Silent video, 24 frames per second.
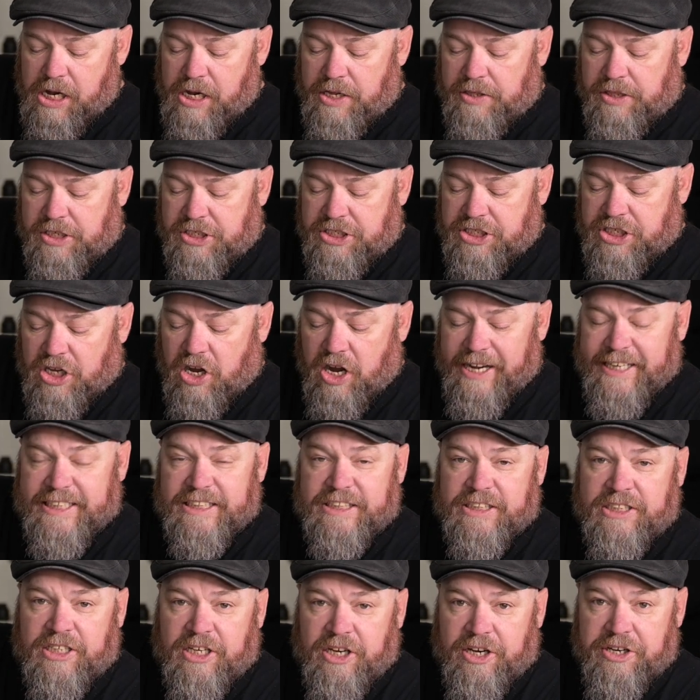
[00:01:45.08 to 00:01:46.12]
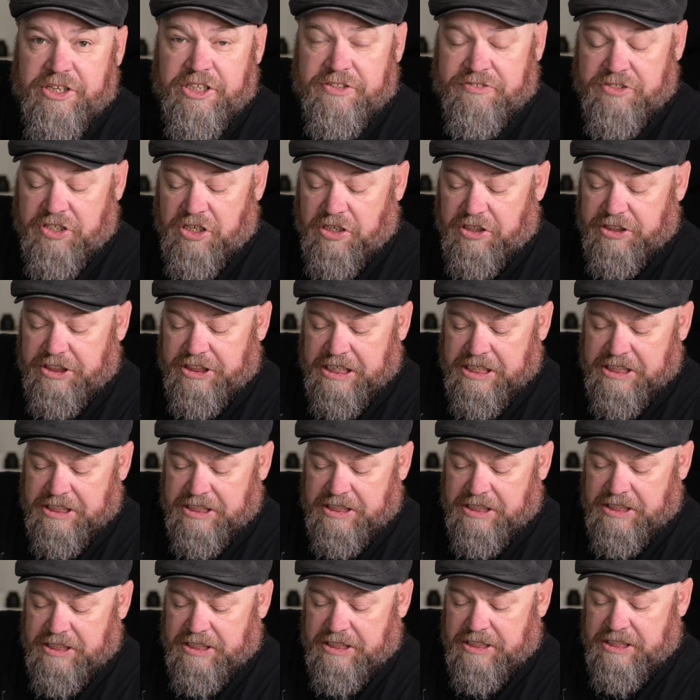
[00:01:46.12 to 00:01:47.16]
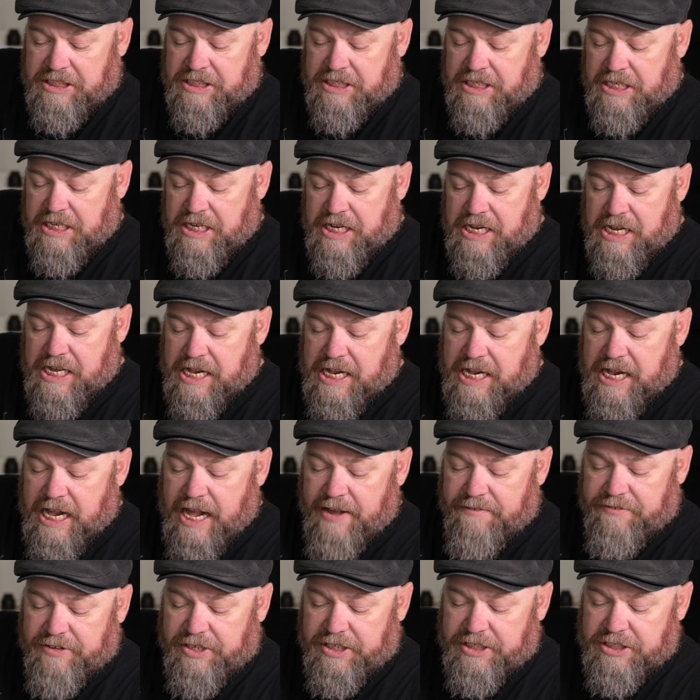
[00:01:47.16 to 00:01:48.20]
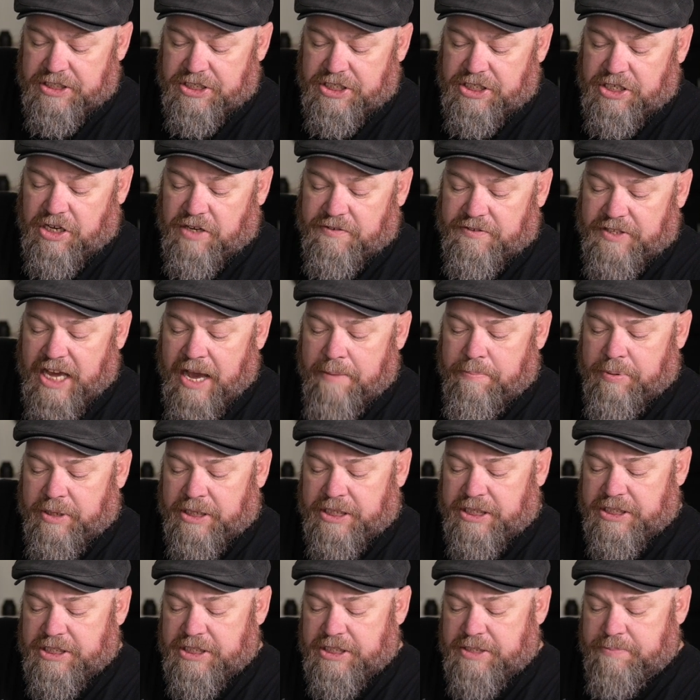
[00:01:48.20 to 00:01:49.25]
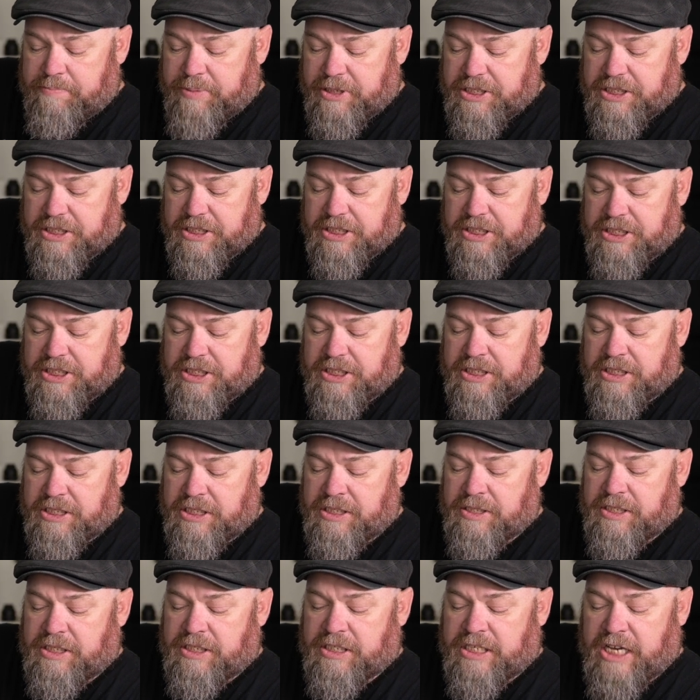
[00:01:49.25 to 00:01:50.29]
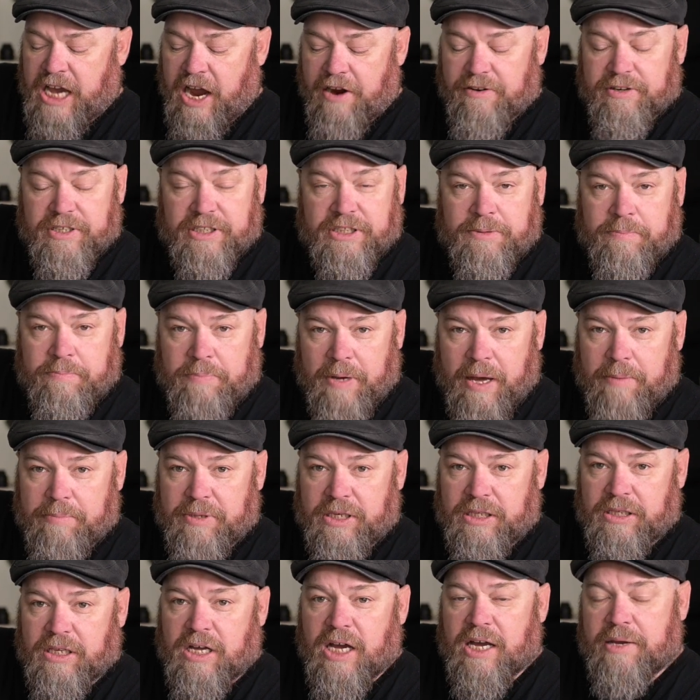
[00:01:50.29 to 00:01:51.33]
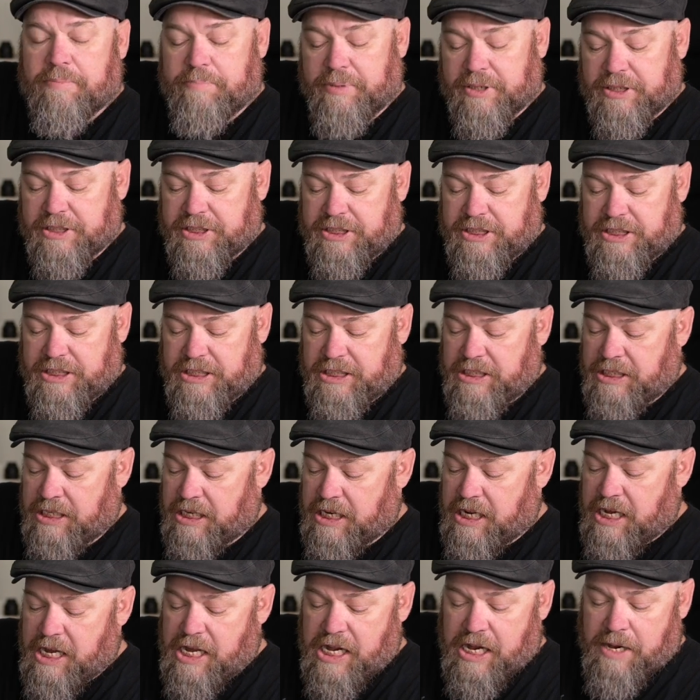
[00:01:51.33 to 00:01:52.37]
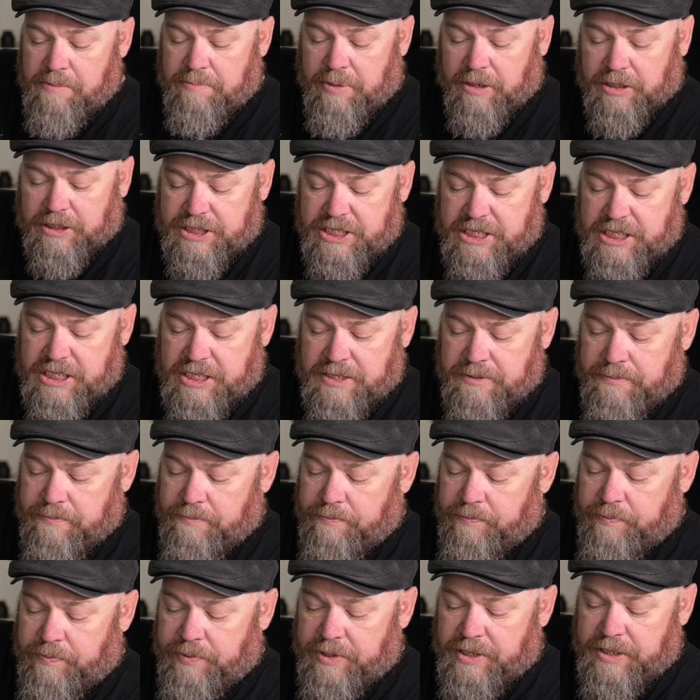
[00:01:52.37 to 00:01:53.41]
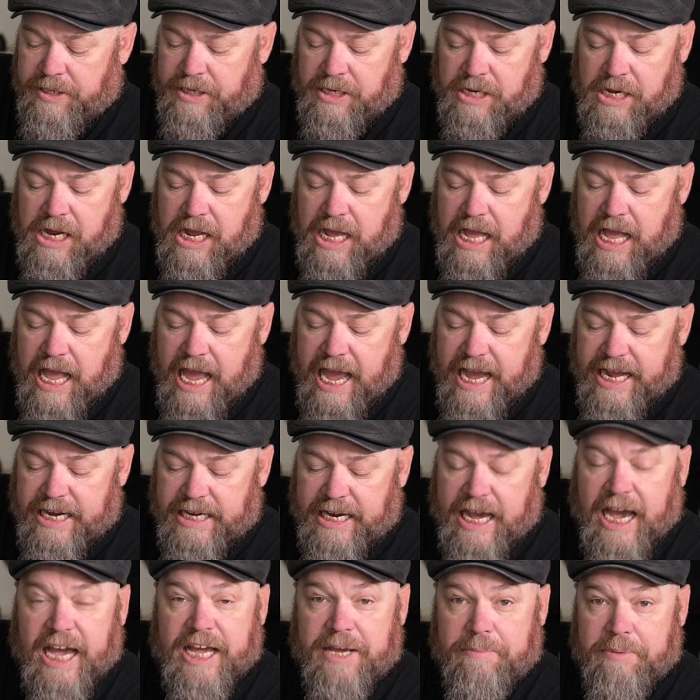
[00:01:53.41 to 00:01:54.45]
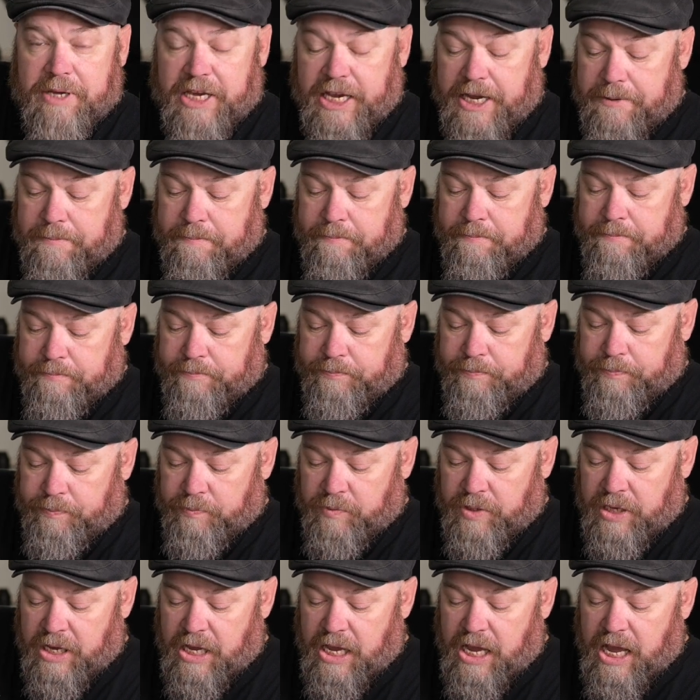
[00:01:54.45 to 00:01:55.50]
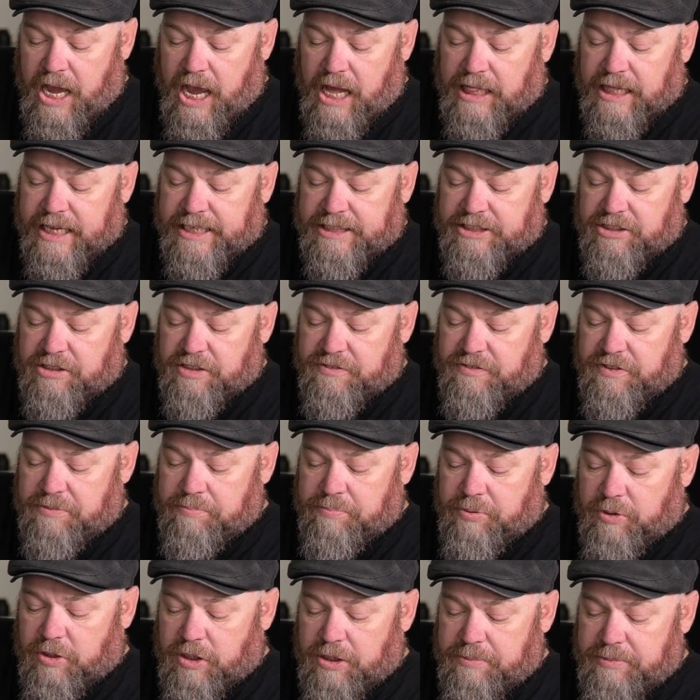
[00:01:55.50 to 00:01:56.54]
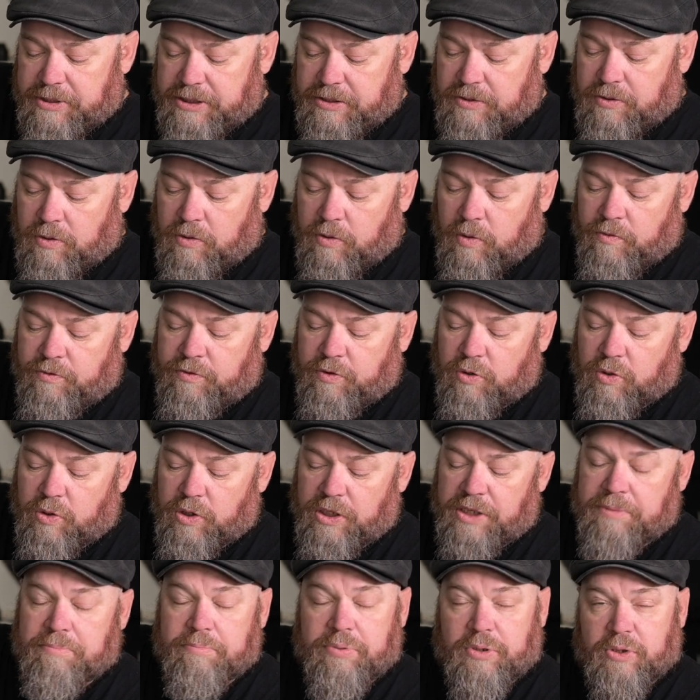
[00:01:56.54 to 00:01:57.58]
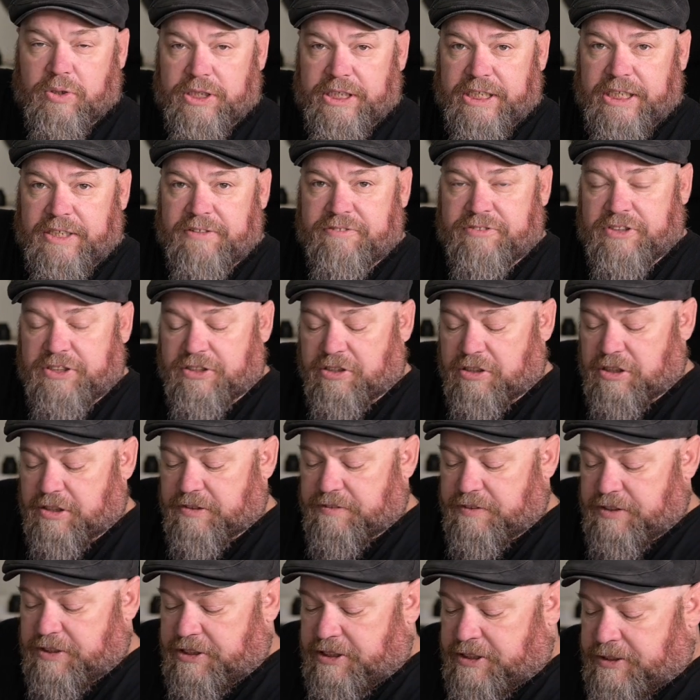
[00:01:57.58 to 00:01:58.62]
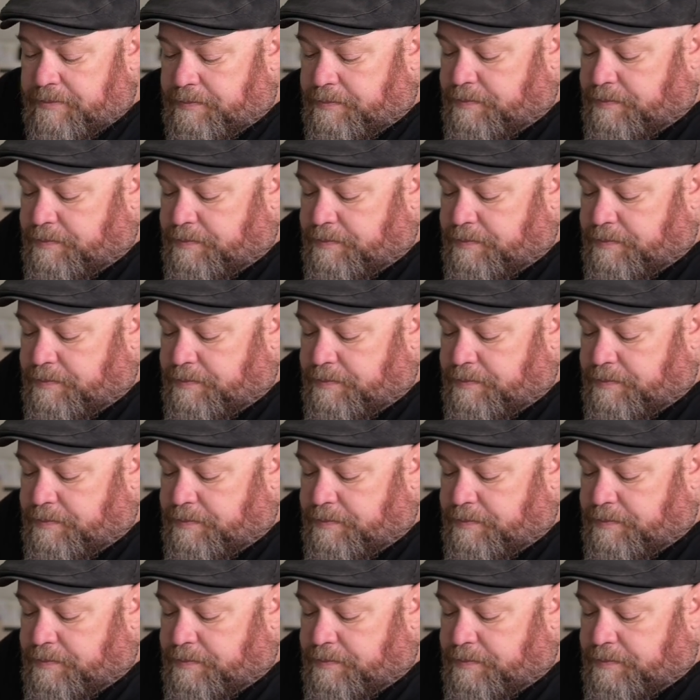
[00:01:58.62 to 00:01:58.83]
the signed code of conduct, evidence of the applicant's business current public liability policy, and ABN. A letter of employment for employee photographers.